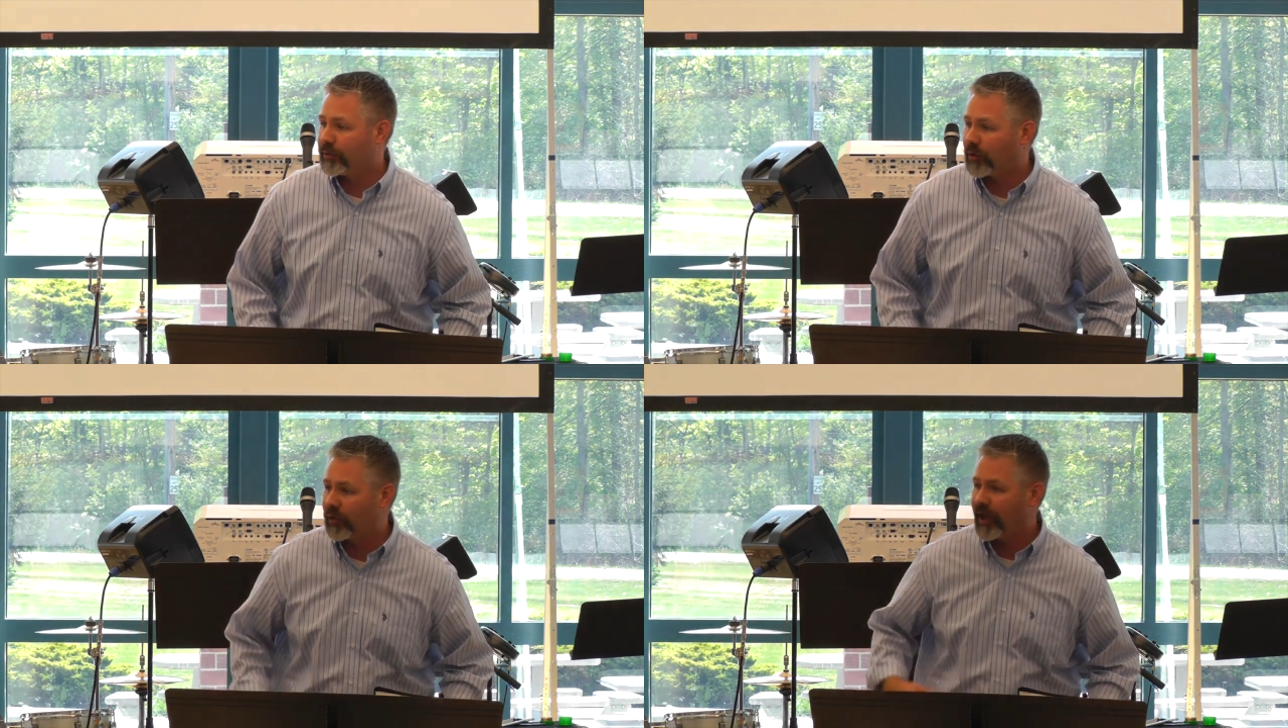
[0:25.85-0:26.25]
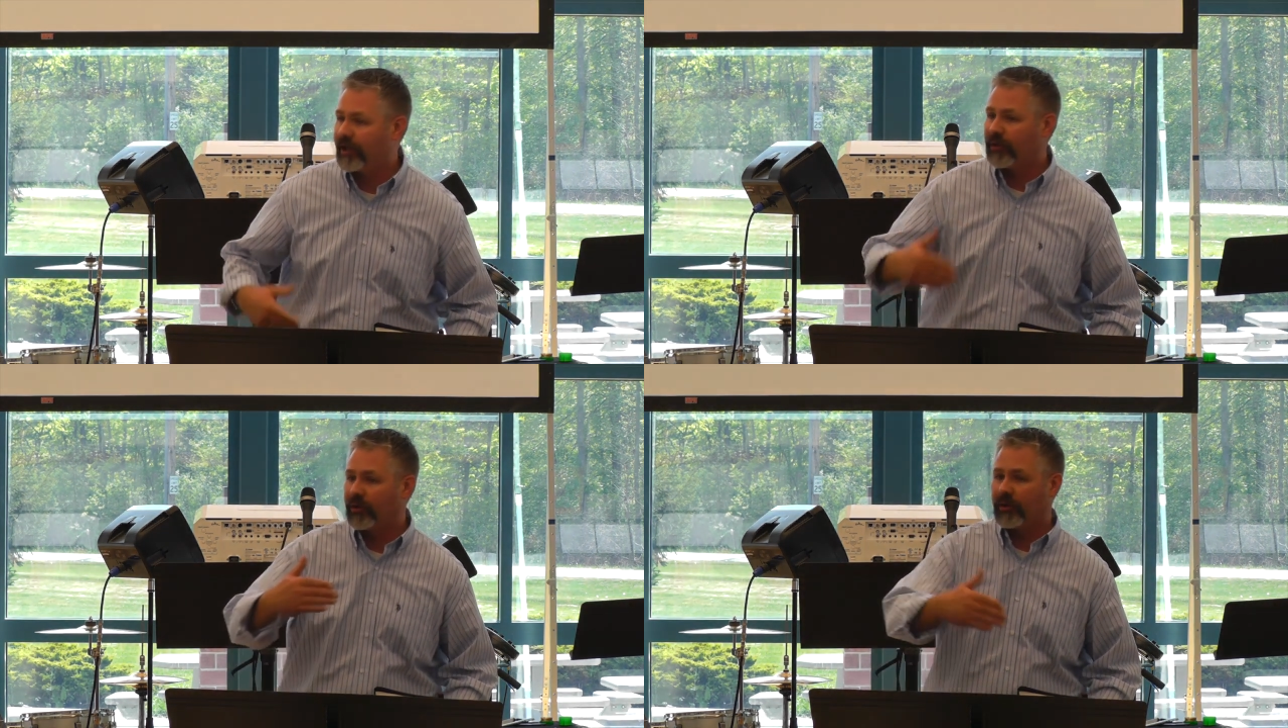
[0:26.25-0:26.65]
We were
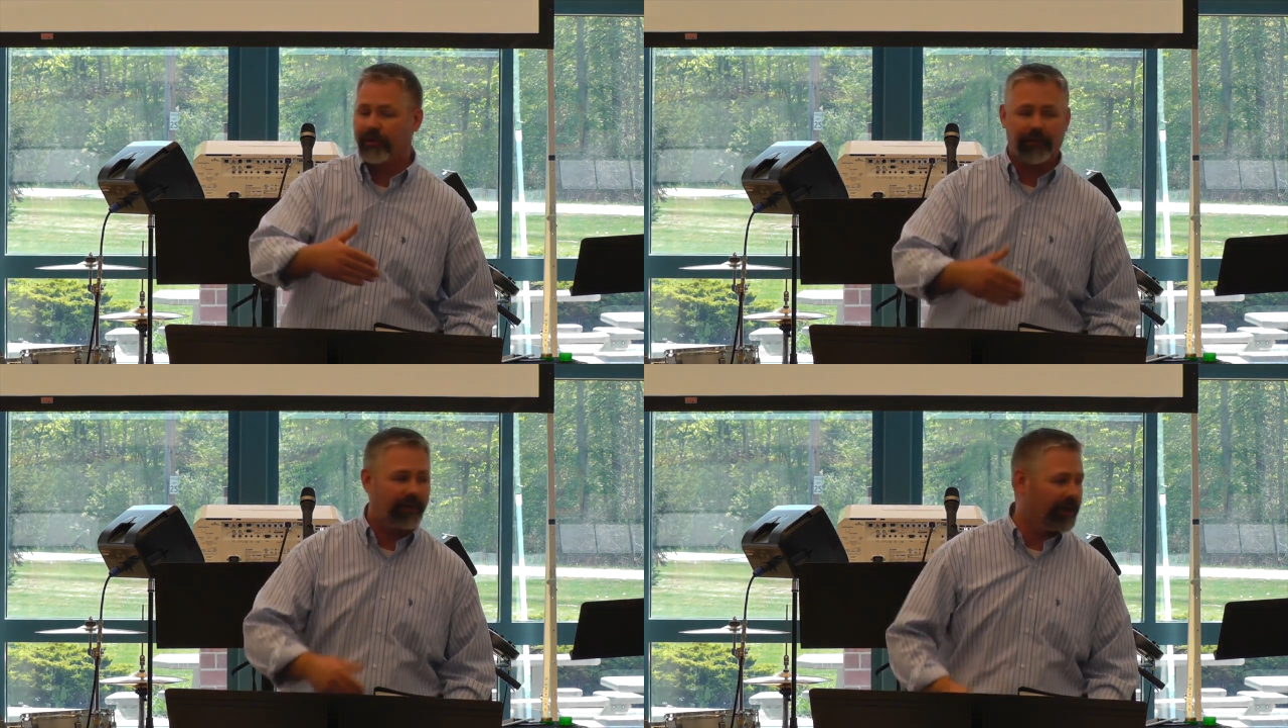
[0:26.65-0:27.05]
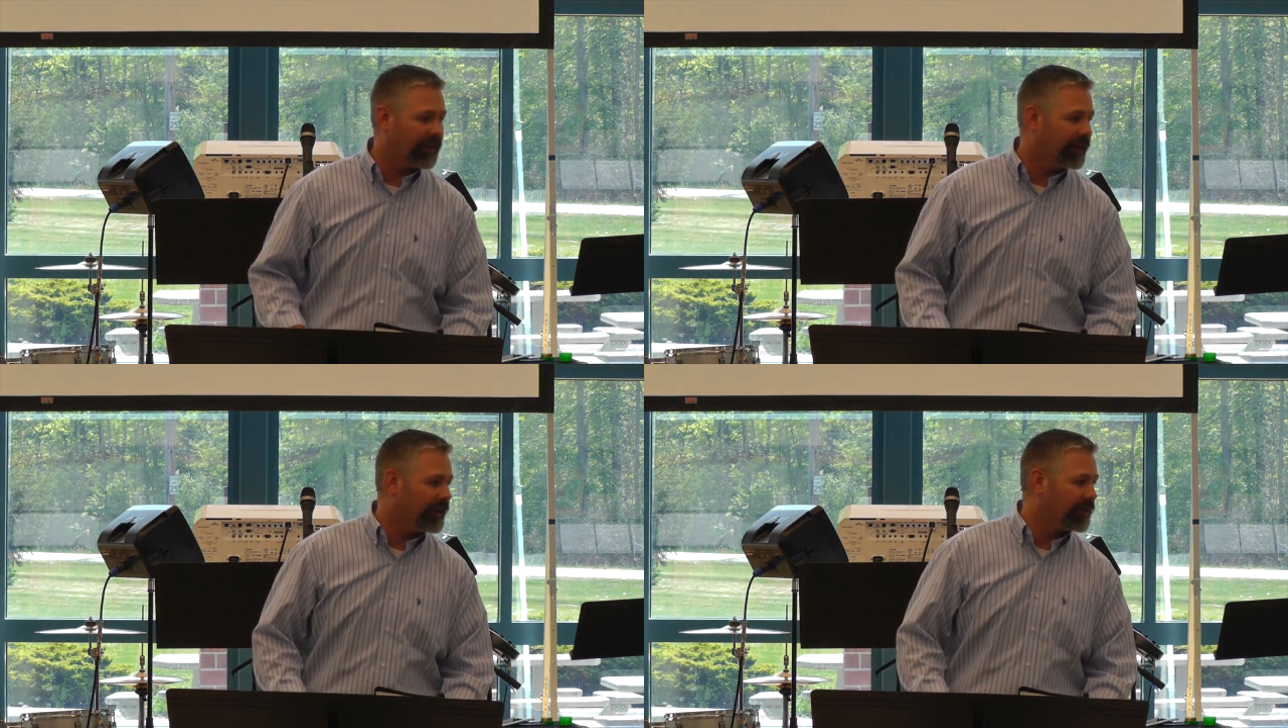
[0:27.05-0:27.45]
right north of
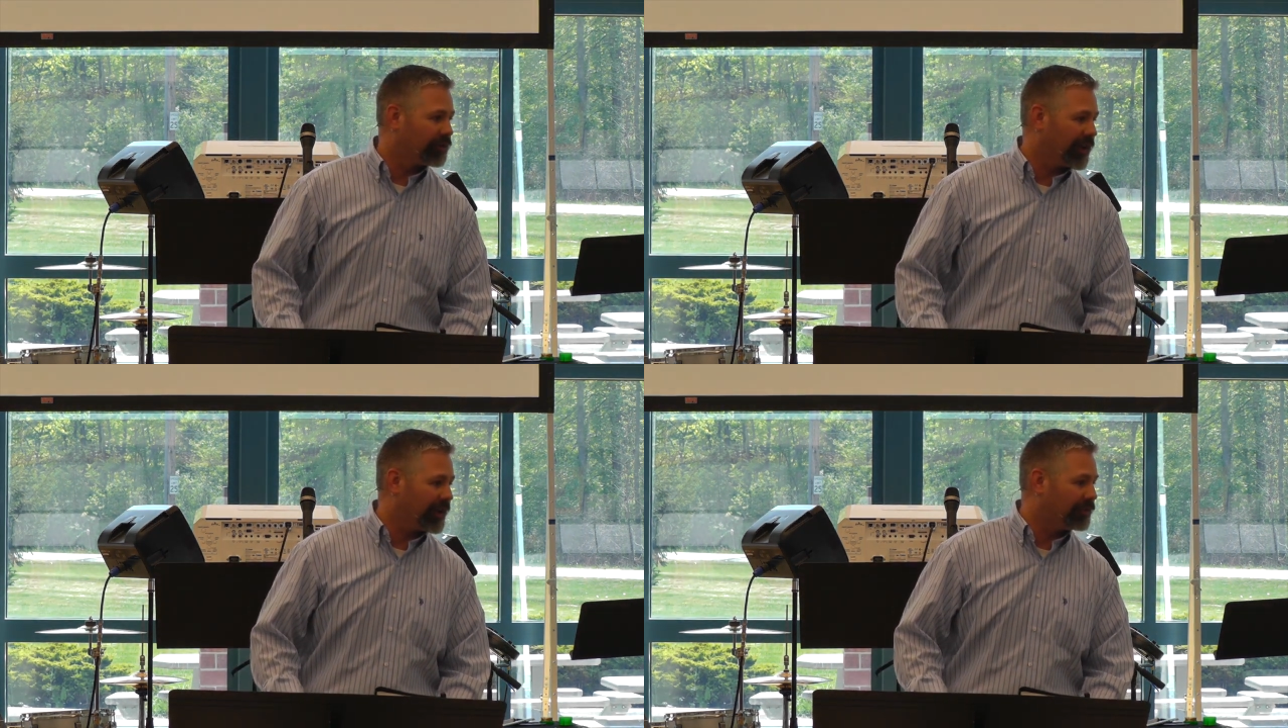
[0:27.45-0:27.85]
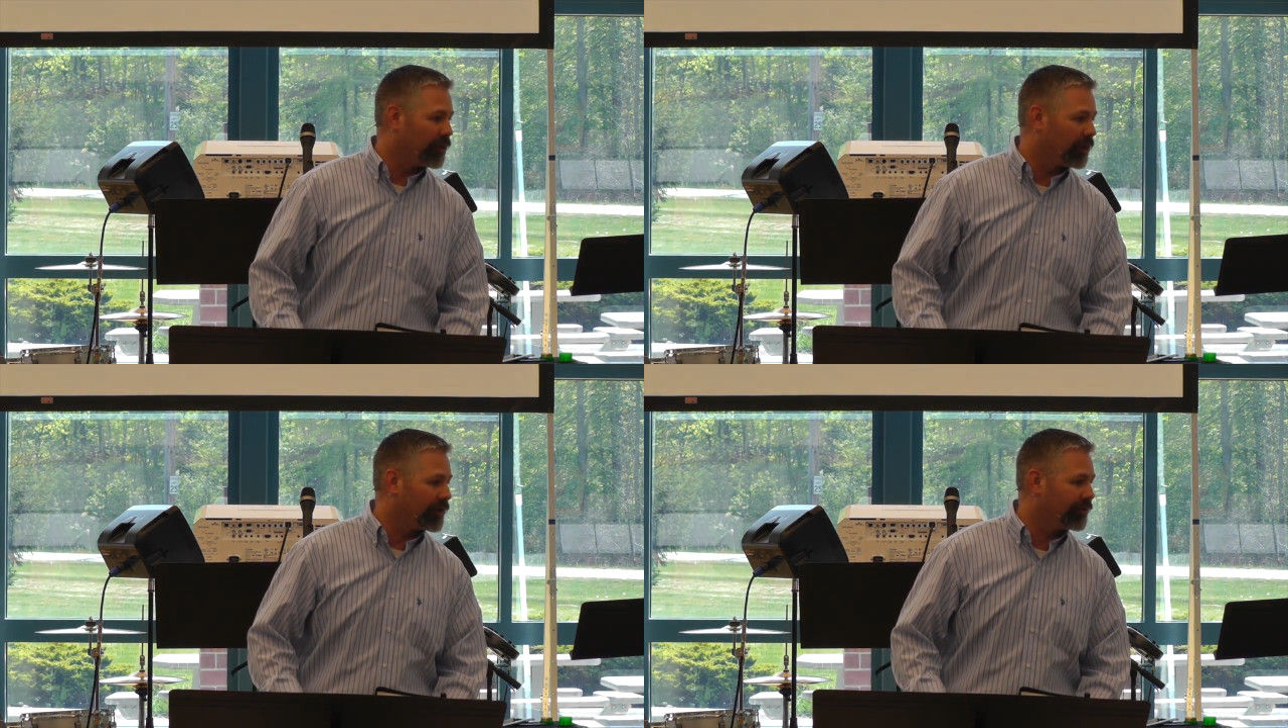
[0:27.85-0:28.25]
the Israeli
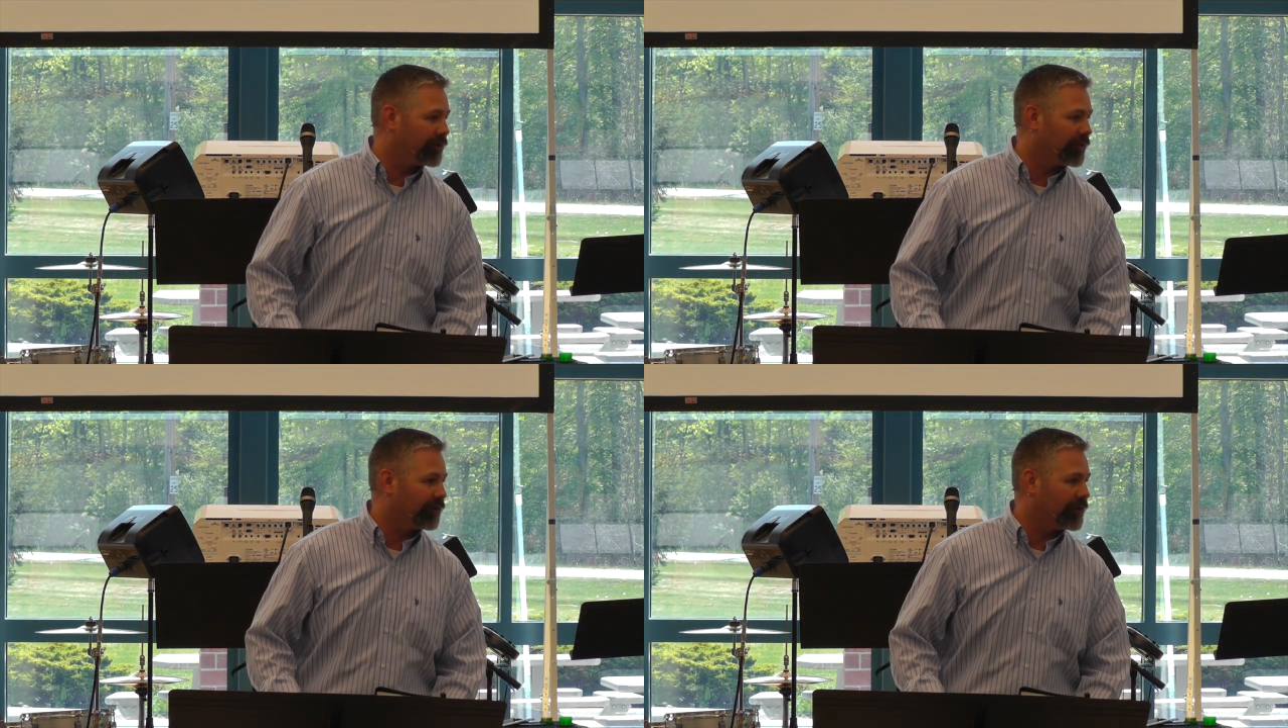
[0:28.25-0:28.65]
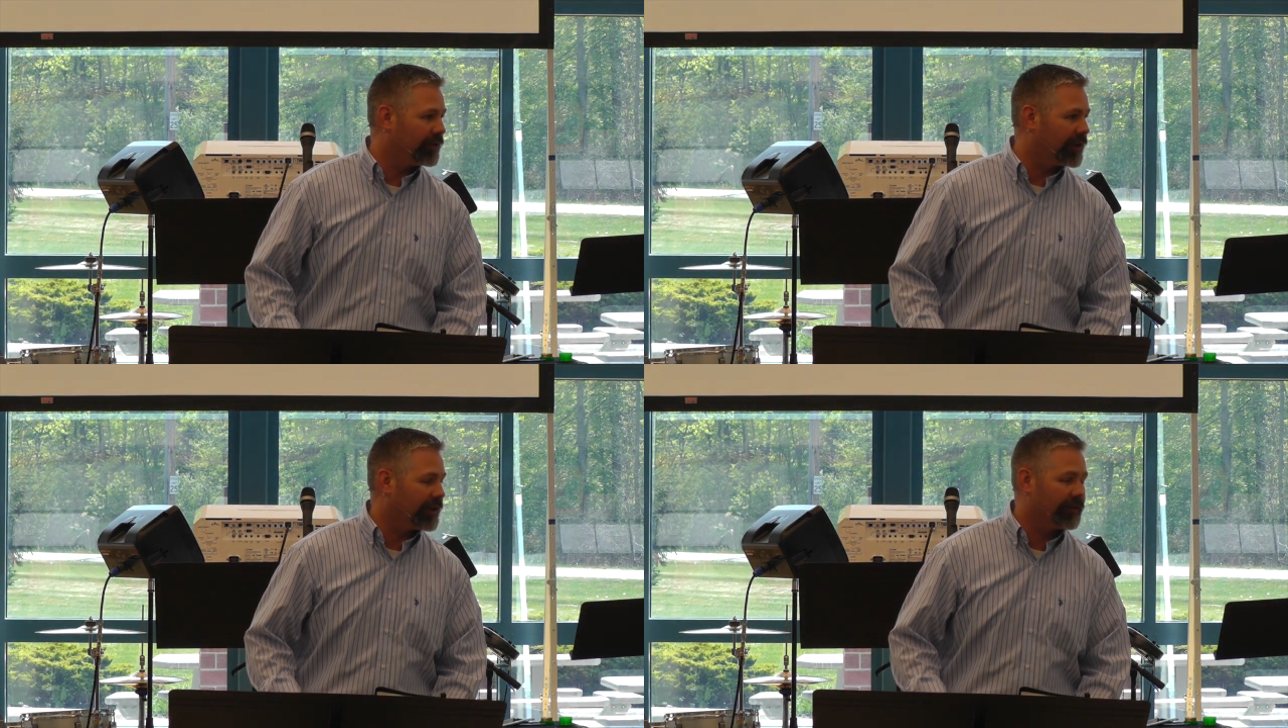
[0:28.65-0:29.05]
border for a few
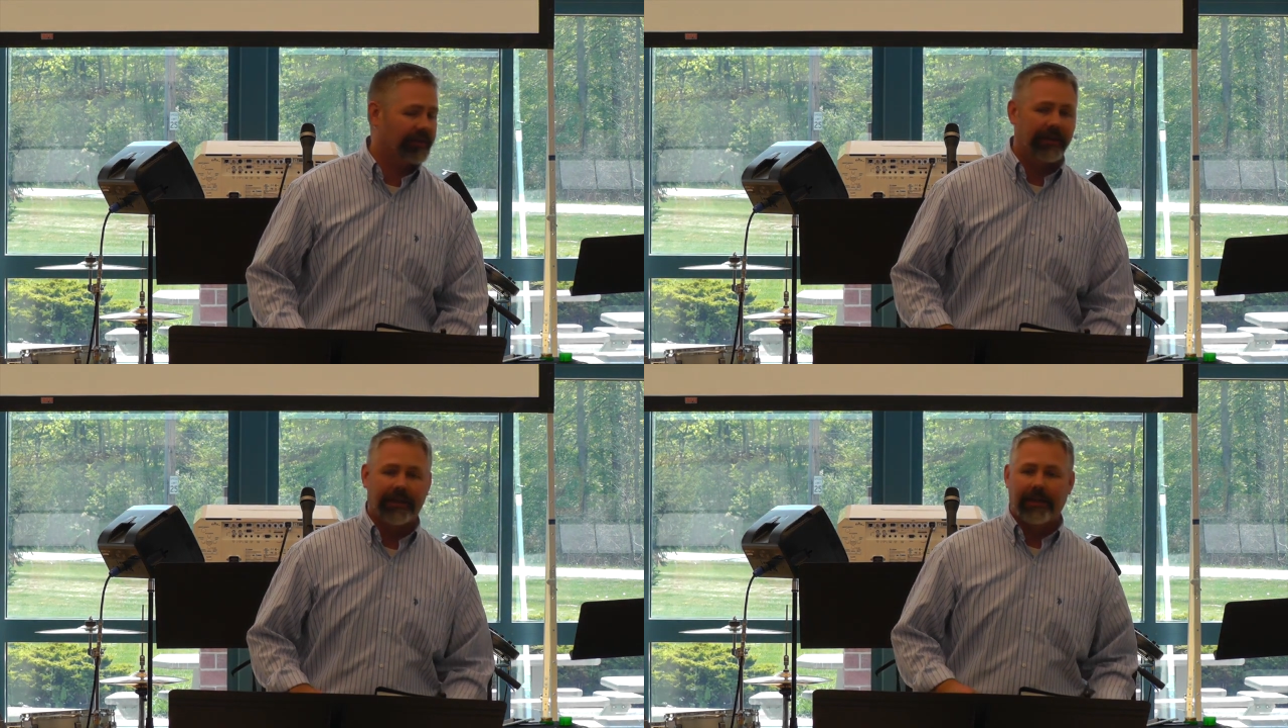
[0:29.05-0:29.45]
years.